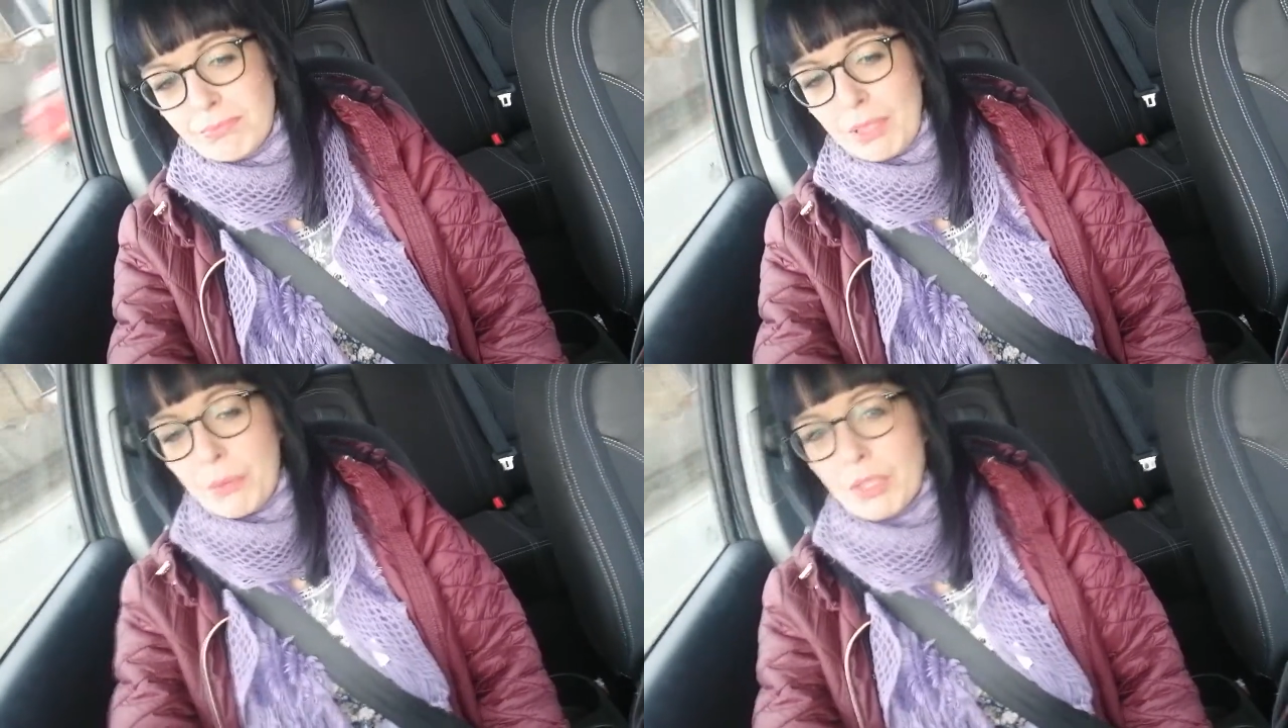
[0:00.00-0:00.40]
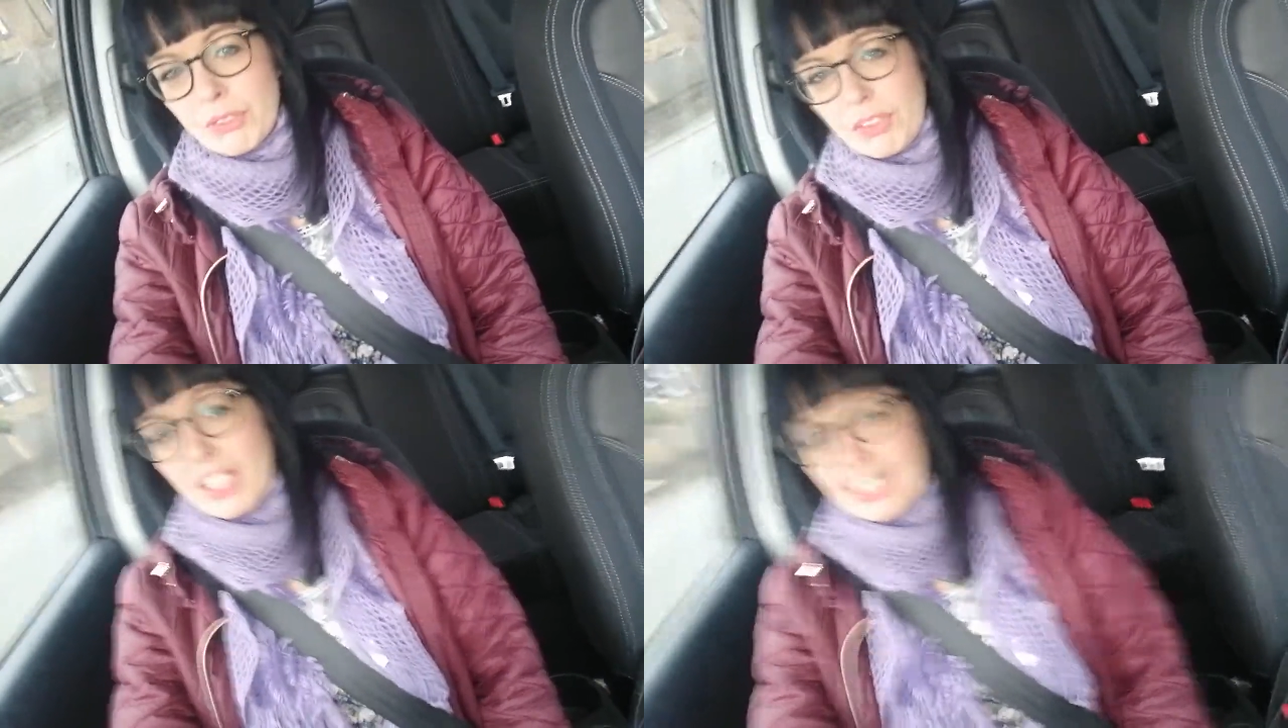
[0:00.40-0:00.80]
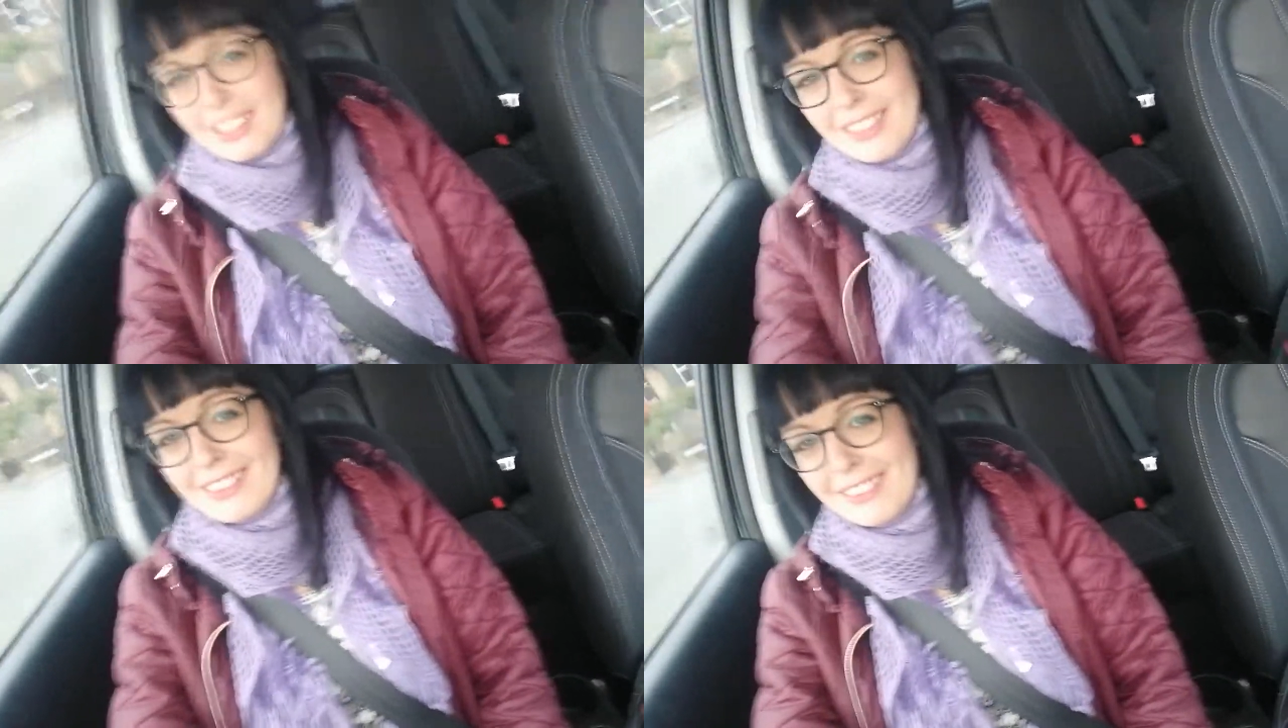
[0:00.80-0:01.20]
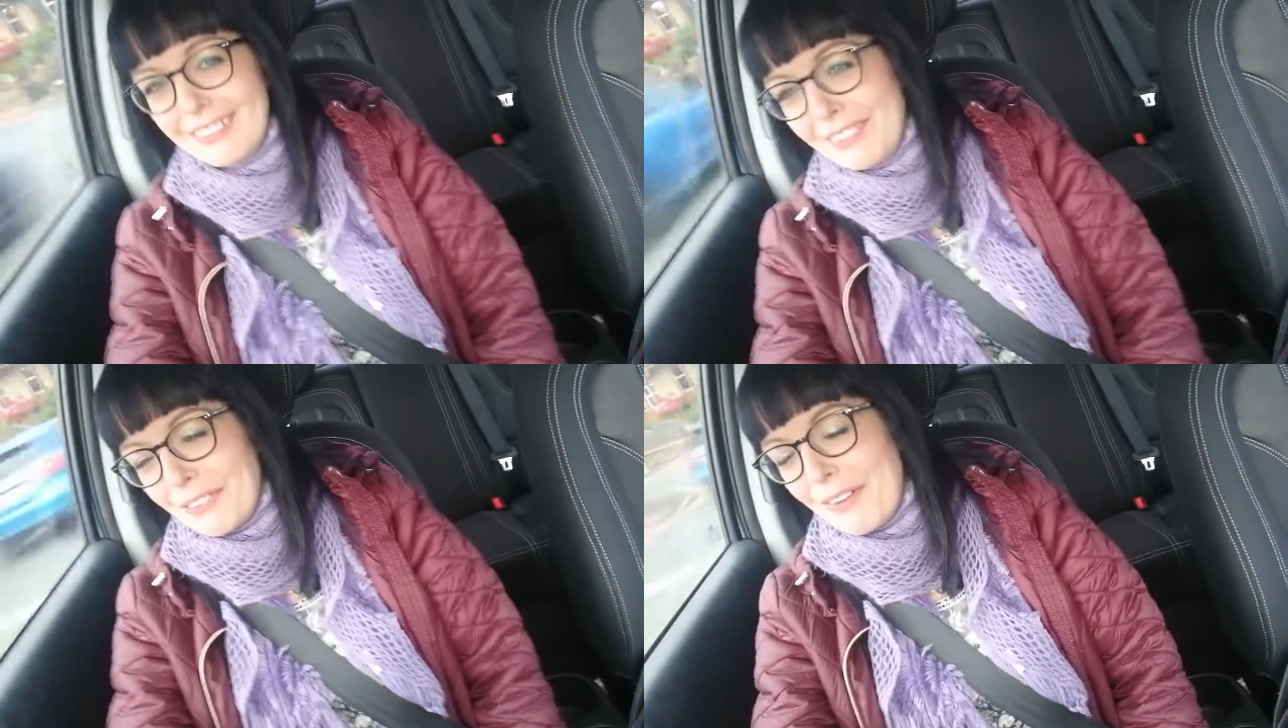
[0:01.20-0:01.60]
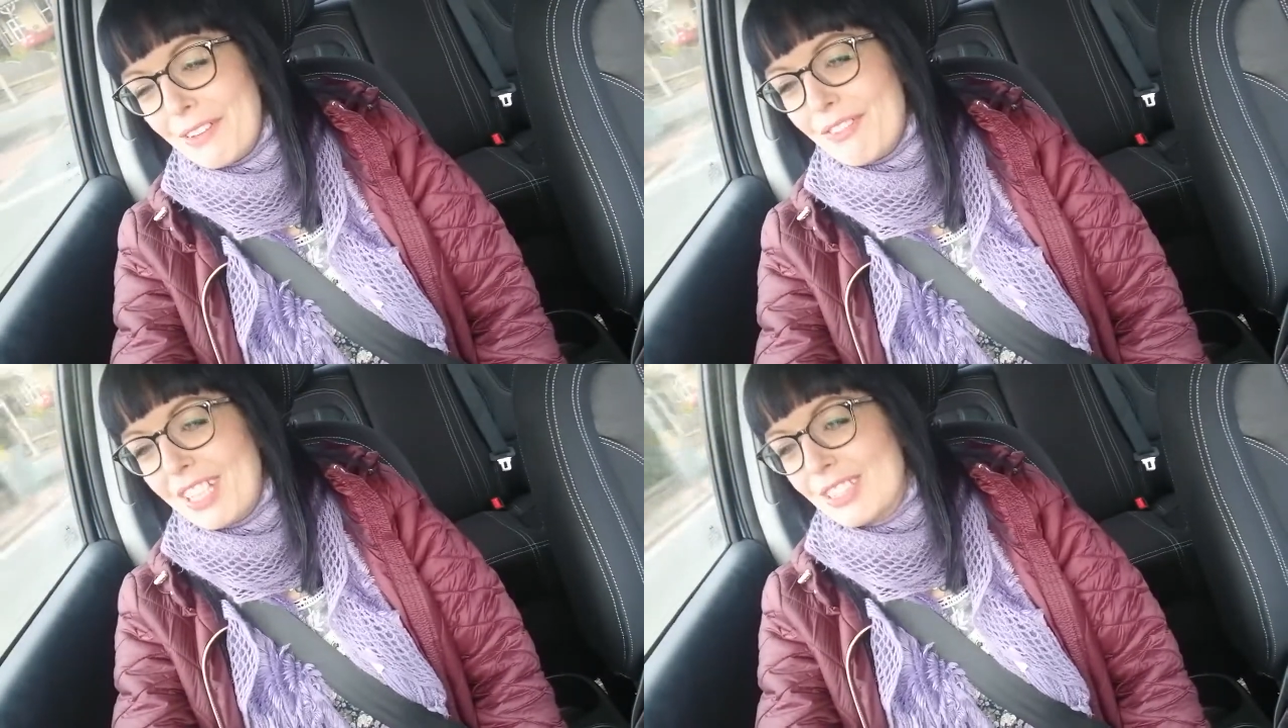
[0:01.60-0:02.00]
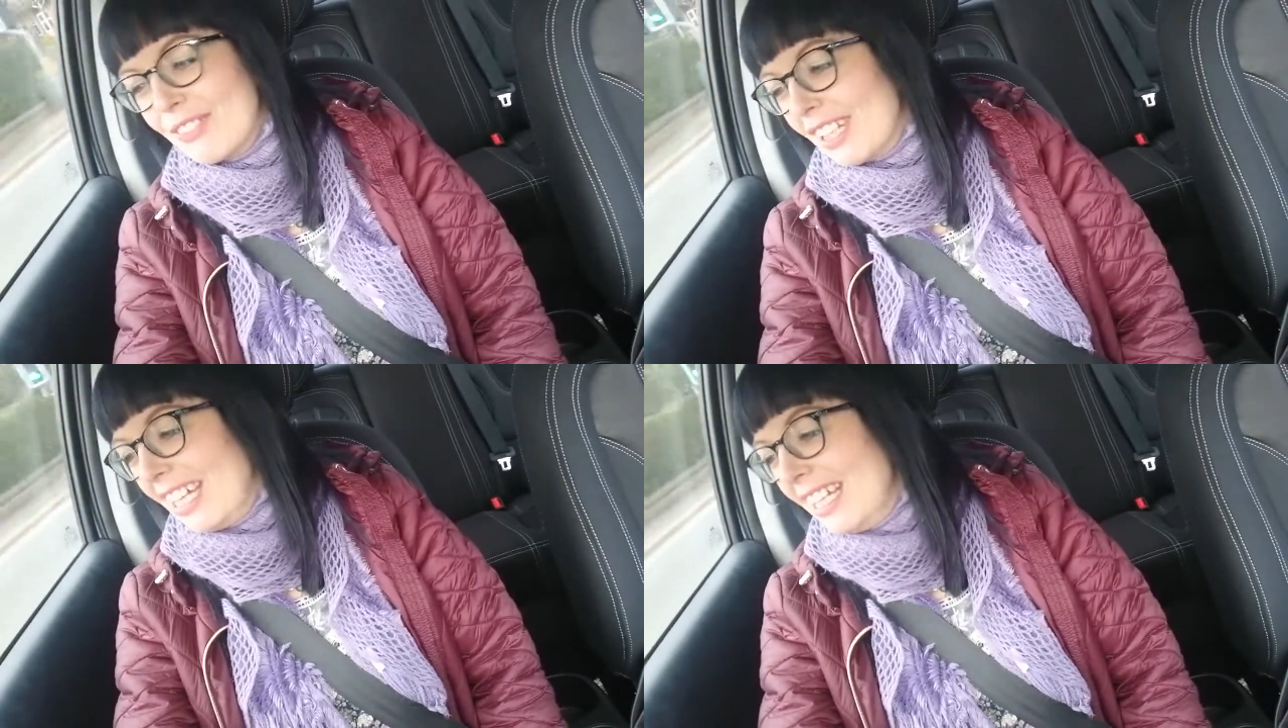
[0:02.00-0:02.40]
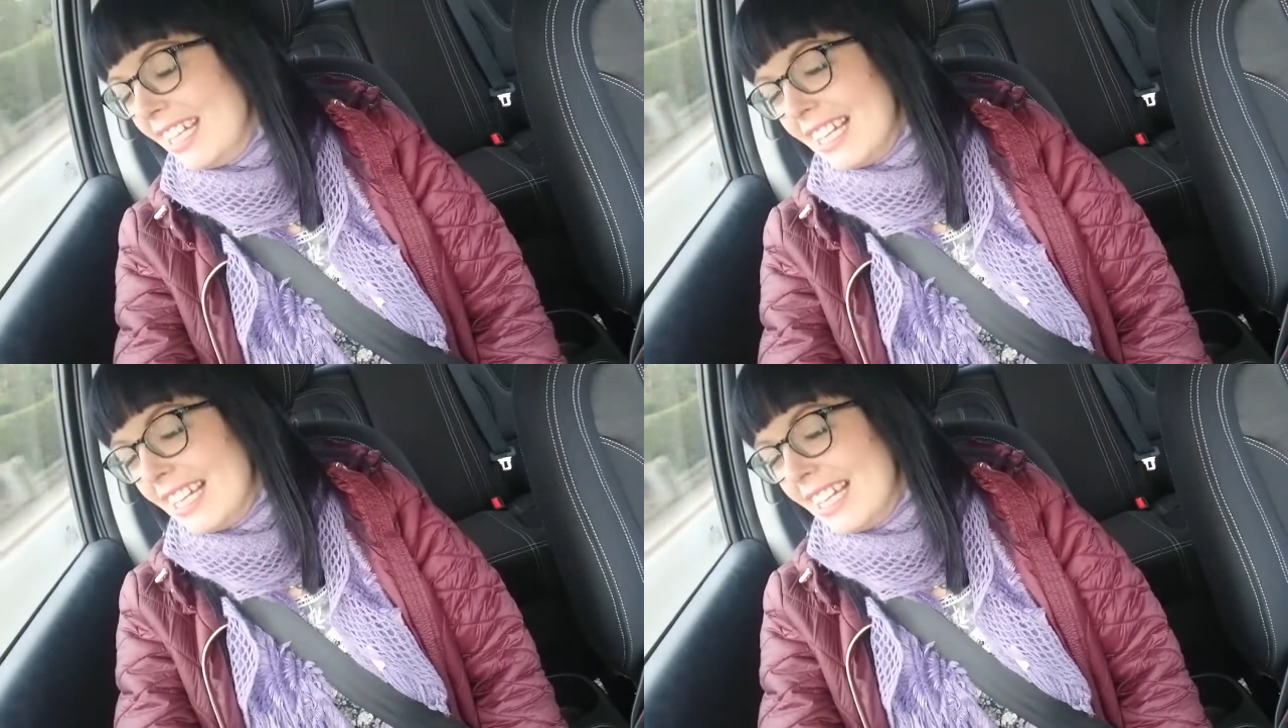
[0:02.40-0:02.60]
with what's funny, with what we find funny.